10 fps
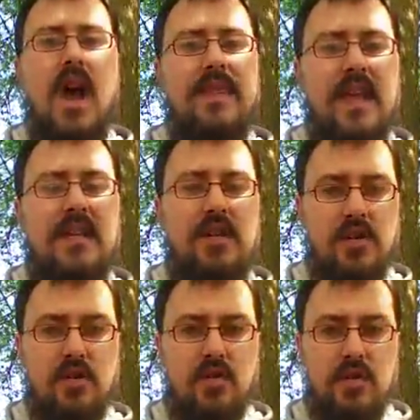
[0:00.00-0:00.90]
I then
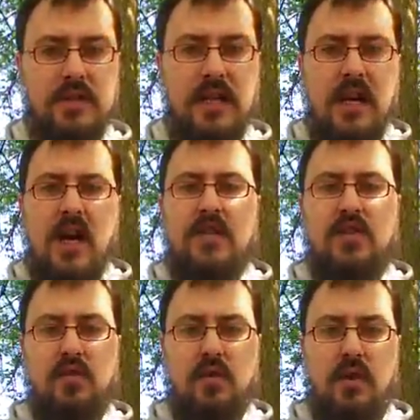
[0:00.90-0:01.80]
used a
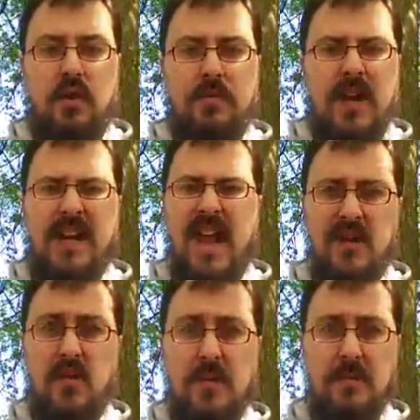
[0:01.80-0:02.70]
tool,
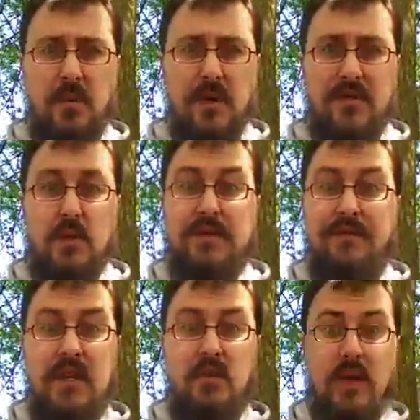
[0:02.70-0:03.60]
can't remember if it was
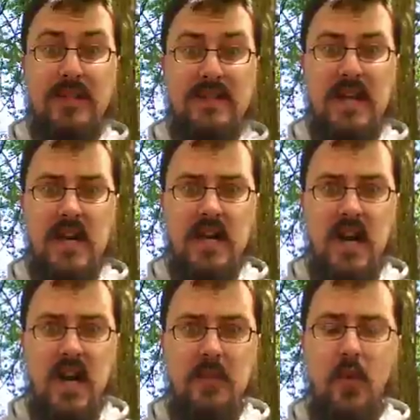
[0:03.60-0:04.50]

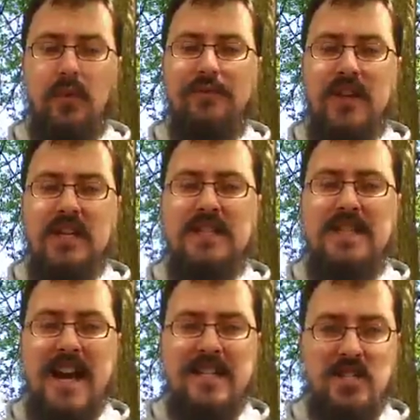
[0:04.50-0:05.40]
feedrinse.com or
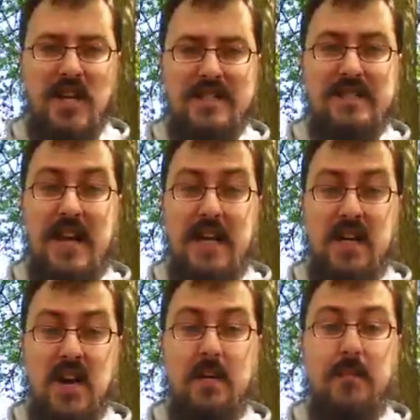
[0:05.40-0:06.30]

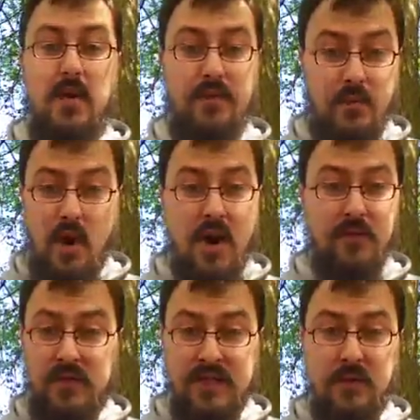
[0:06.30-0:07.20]
feeddigest.com, both
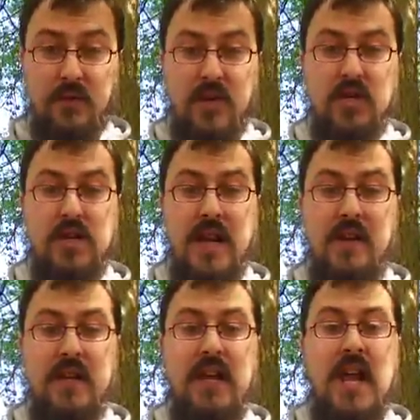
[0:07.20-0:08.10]
offer similar
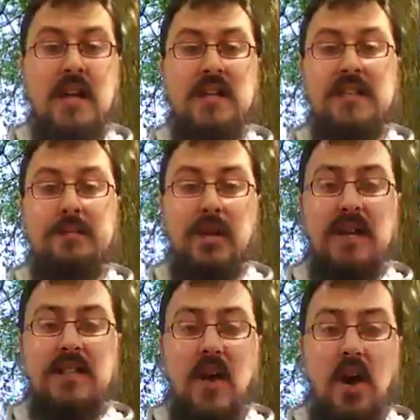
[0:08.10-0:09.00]
functionality, to
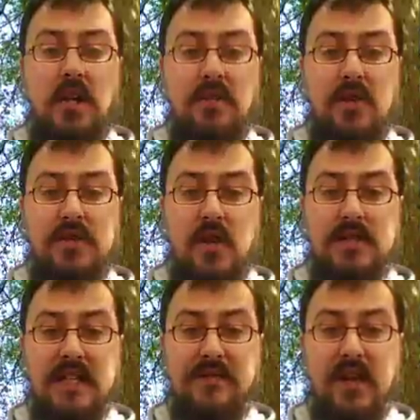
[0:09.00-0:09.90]
splice all of those
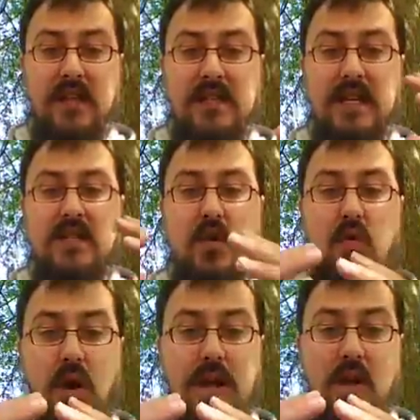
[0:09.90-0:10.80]
RSS feeds into
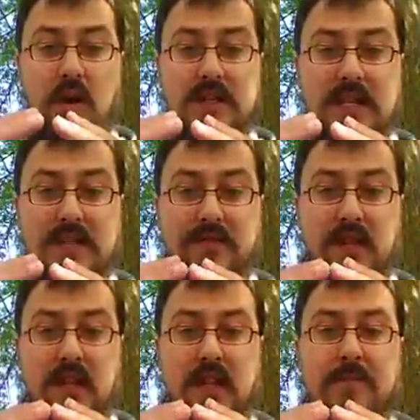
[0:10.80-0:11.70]
one RSS
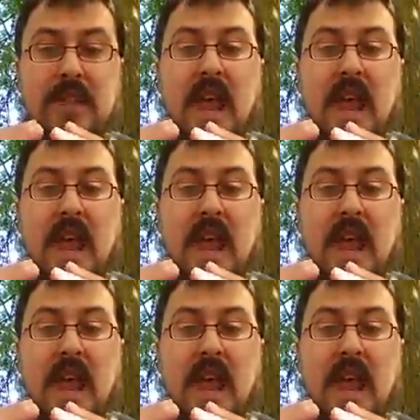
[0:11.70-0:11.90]
feed.